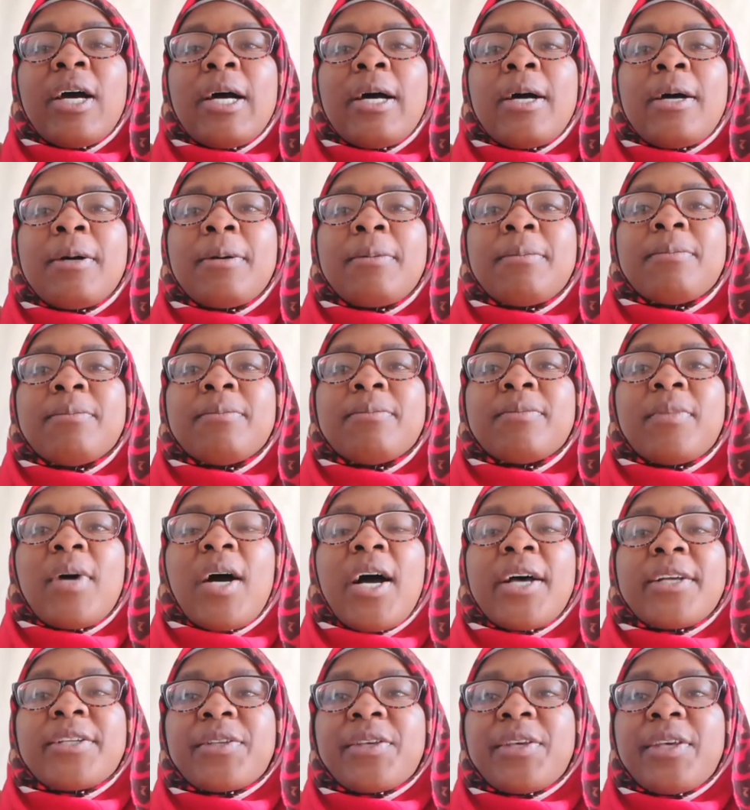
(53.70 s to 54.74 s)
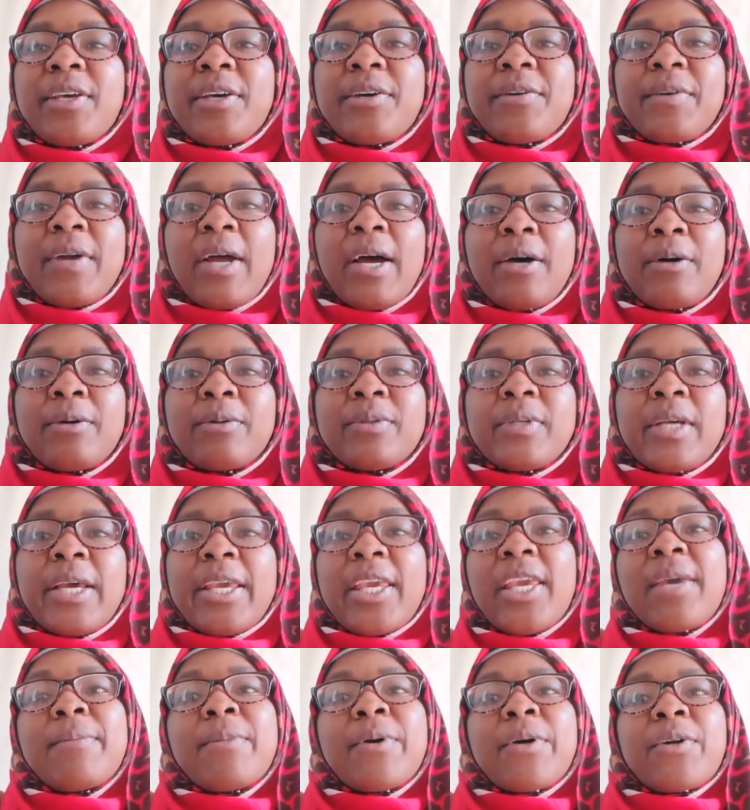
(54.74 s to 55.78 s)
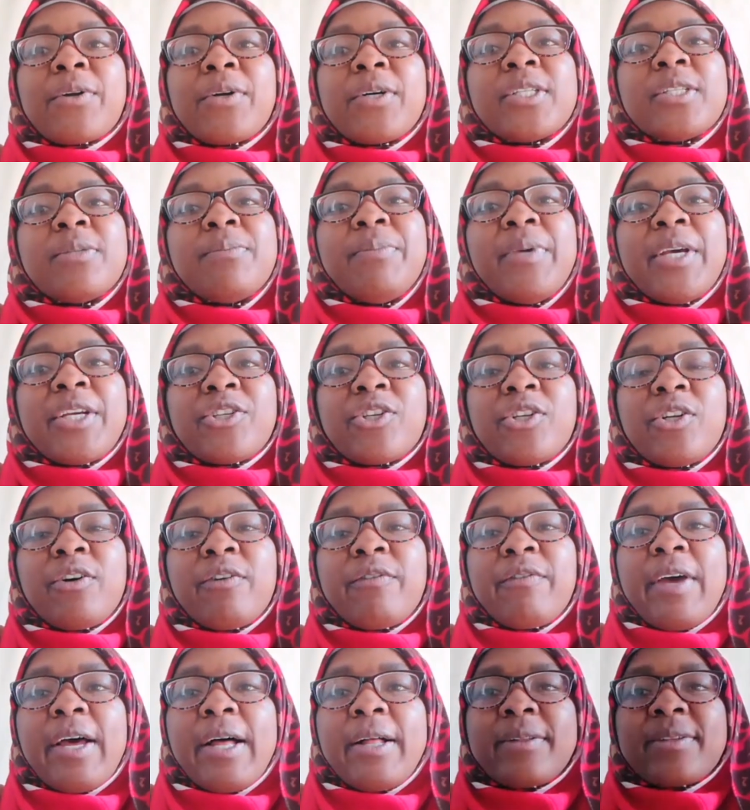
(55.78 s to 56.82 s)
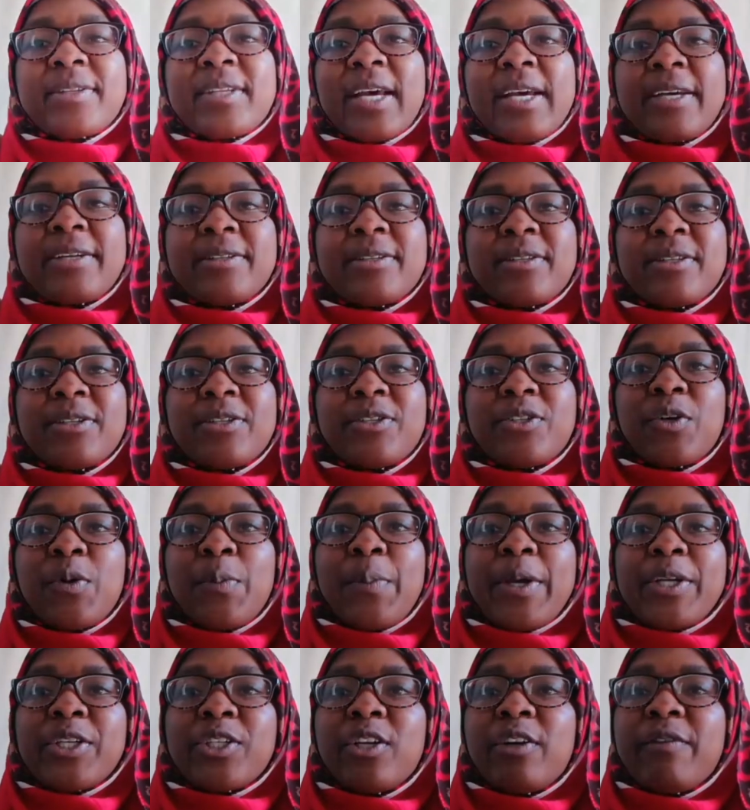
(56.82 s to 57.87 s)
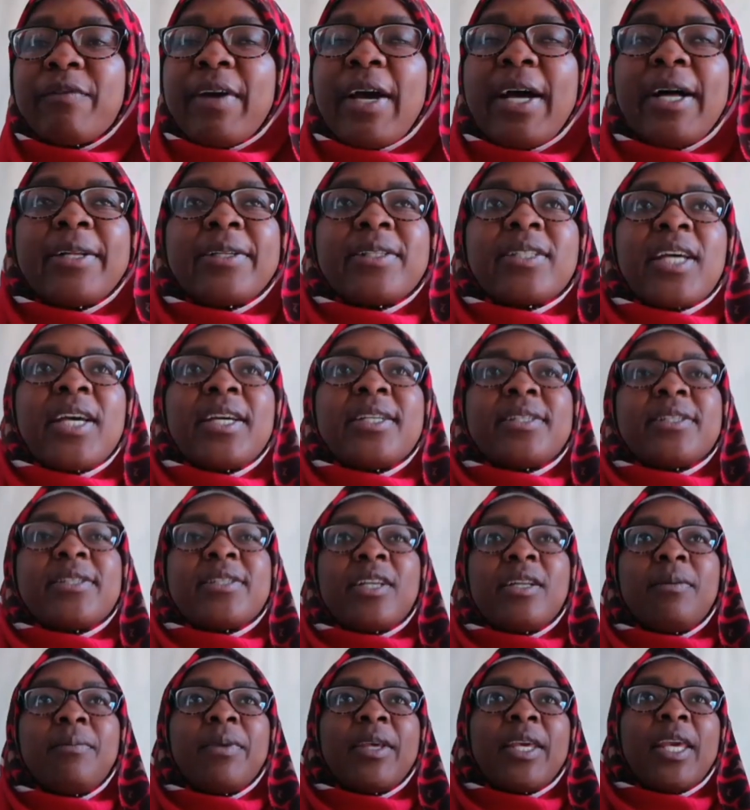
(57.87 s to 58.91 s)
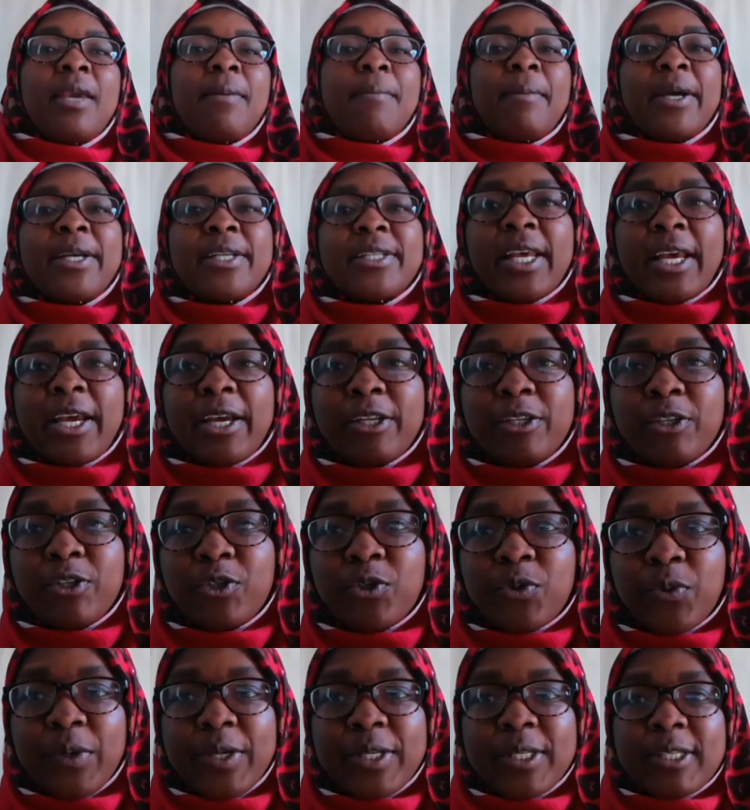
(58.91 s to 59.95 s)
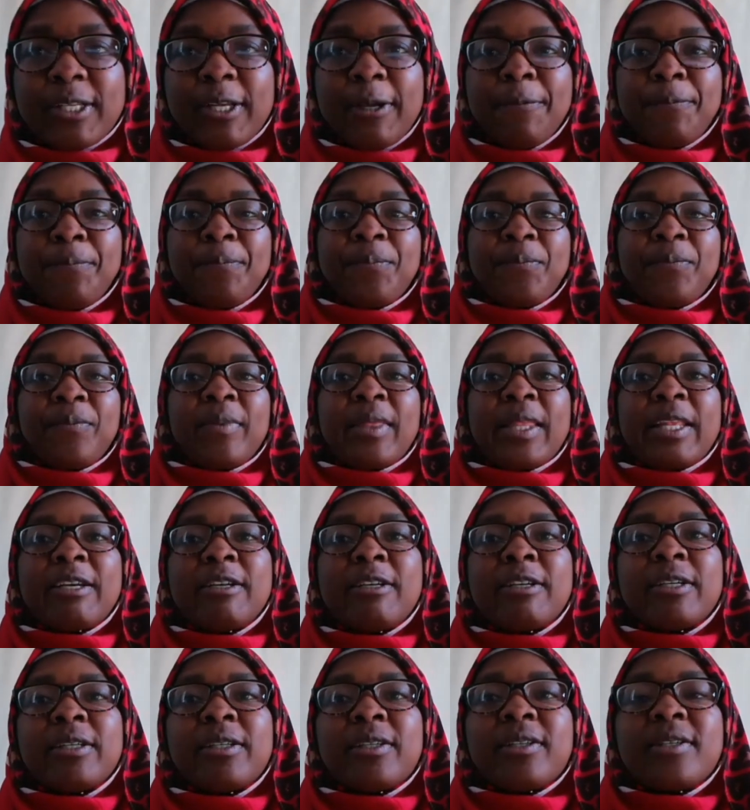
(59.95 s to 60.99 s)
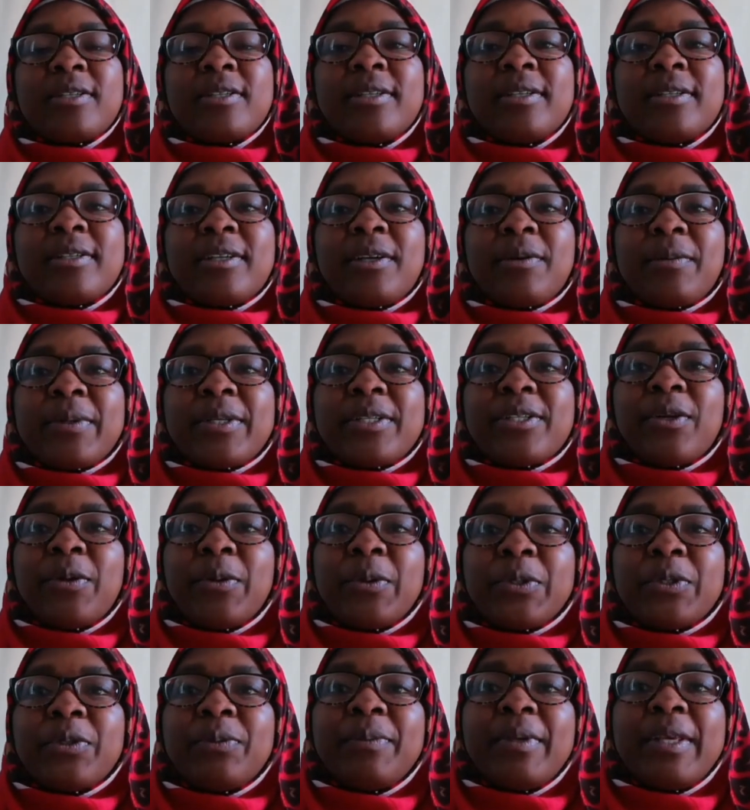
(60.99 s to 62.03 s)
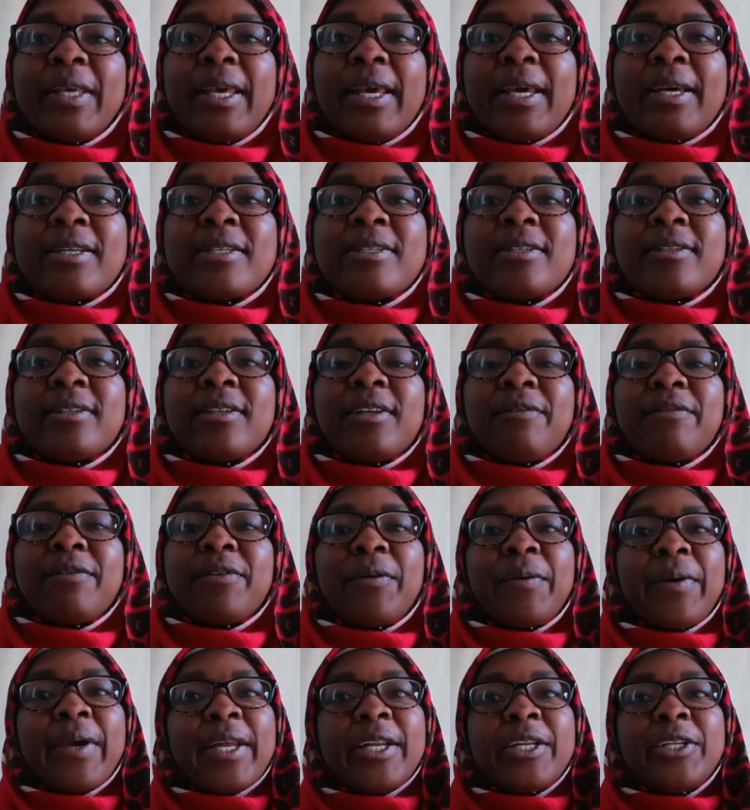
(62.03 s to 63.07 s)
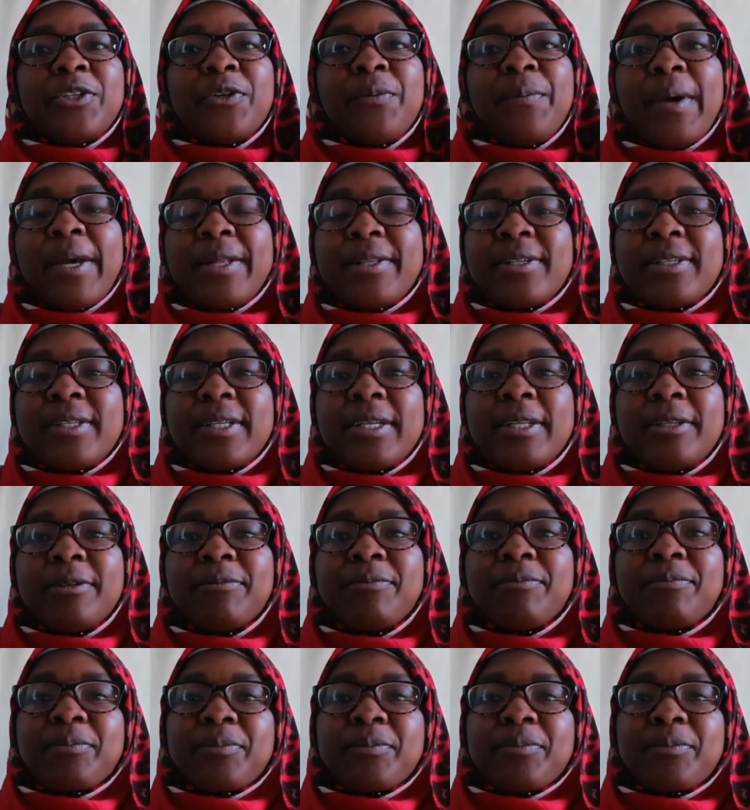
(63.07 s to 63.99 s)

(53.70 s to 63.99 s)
asking around, I came across Bachelor of Health Sciences. So Bachelor of Health Sciences then became my second choice, because it was sold to me as, if you don't get into medicine